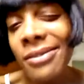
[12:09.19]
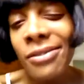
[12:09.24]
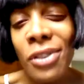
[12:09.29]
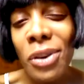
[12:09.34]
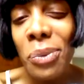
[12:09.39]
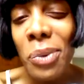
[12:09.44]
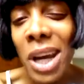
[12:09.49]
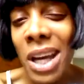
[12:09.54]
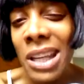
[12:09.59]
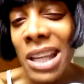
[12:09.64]

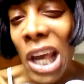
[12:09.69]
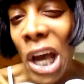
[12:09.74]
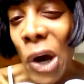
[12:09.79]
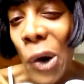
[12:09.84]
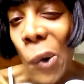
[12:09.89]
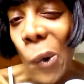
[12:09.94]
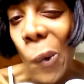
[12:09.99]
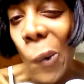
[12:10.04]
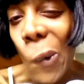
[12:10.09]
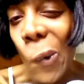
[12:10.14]
For what,
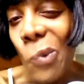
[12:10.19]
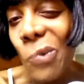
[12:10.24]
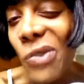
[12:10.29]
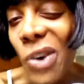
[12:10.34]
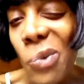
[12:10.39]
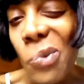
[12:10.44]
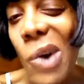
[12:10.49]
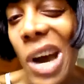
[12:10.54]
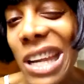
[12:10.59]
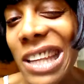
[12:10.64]
yo?
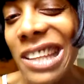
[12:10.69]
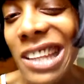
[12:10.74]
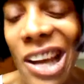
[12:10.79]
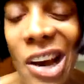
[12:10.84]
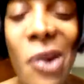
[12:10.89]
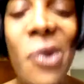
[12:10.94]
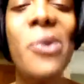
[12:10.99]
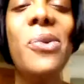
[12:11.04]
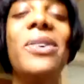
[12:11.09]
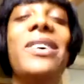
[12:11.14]
For what,
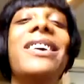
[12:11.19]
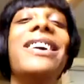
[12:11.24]
yo?